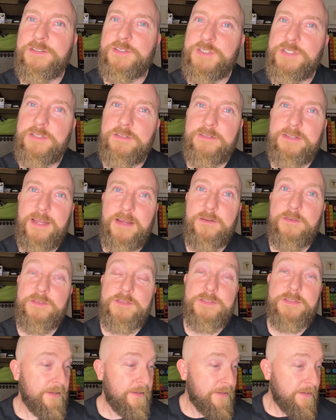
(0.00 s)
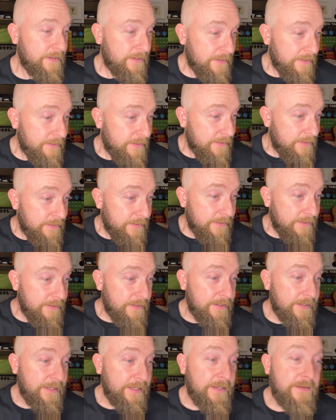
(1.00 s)
chilled out
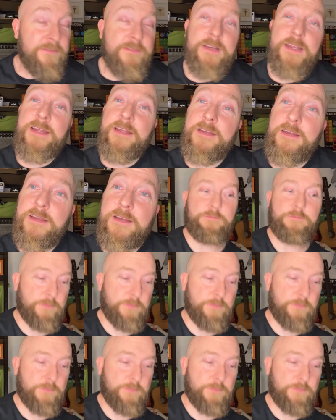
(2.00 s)
evening.